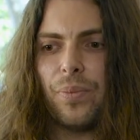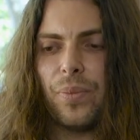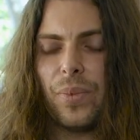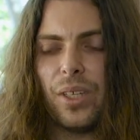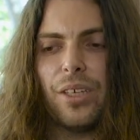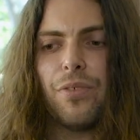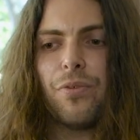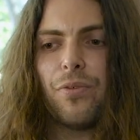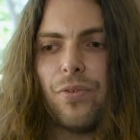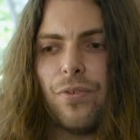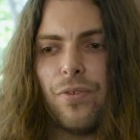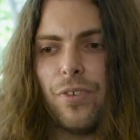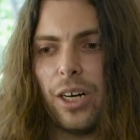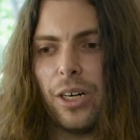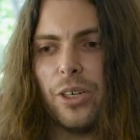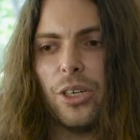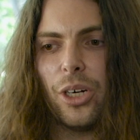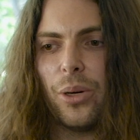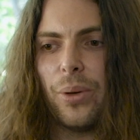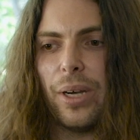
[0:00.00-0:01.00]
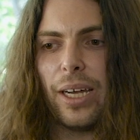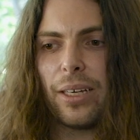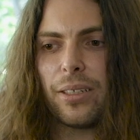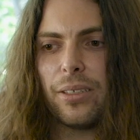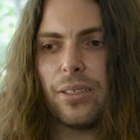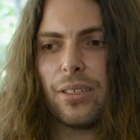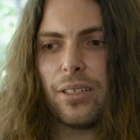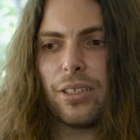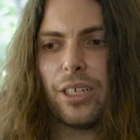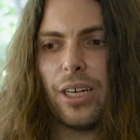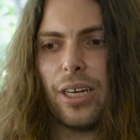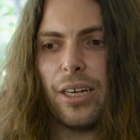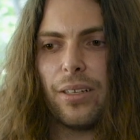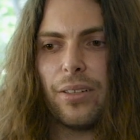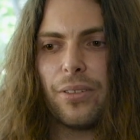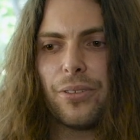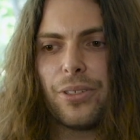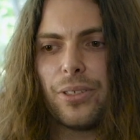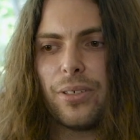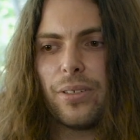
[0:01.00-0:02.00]
give unknown actors a
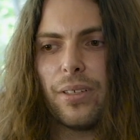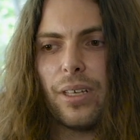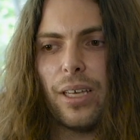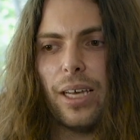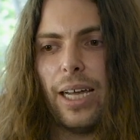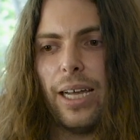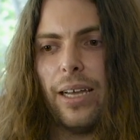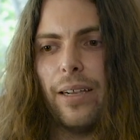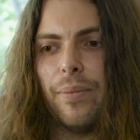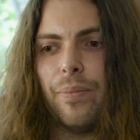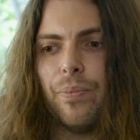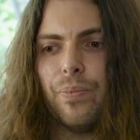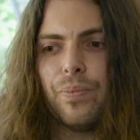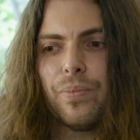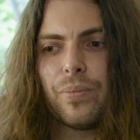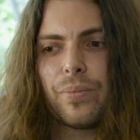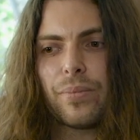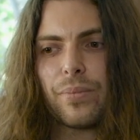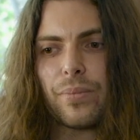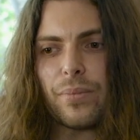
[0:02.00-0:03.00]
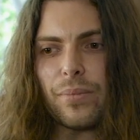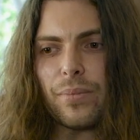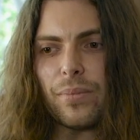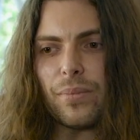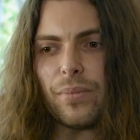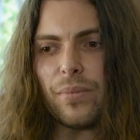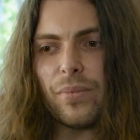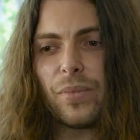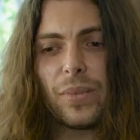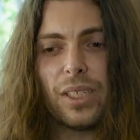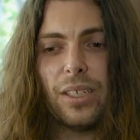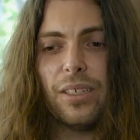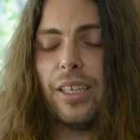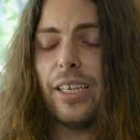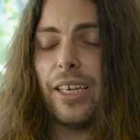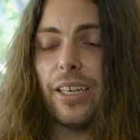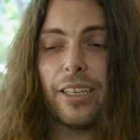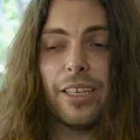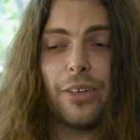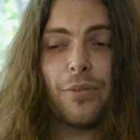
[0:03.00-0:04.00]
chance, and
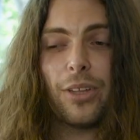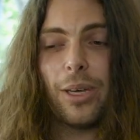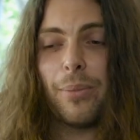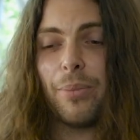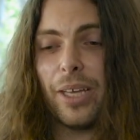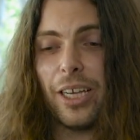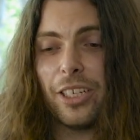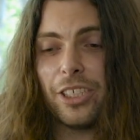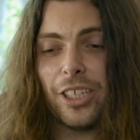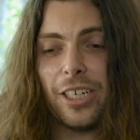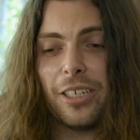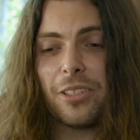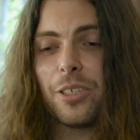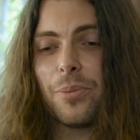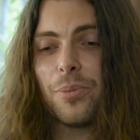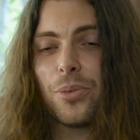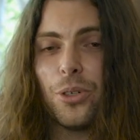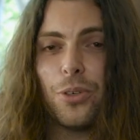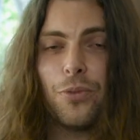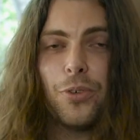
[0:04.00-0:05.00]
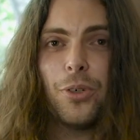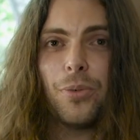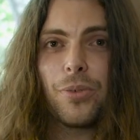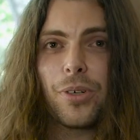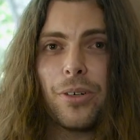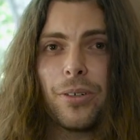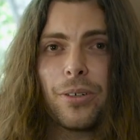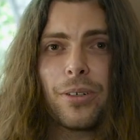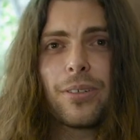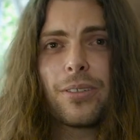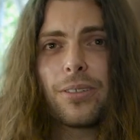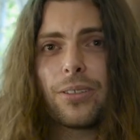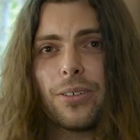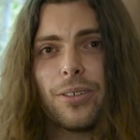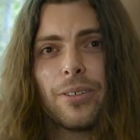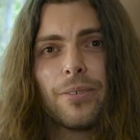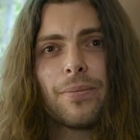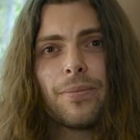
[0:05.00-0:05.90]
yeah, give them that chance to prove you wrong. So